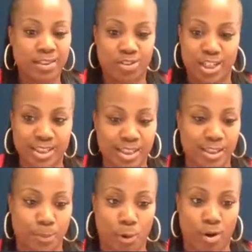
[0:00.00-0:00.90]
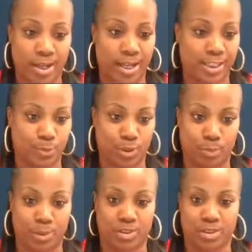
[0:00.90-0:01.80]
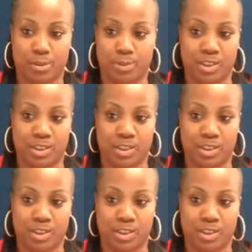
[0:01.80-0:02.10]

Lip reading: This is the part, guys, when you're building your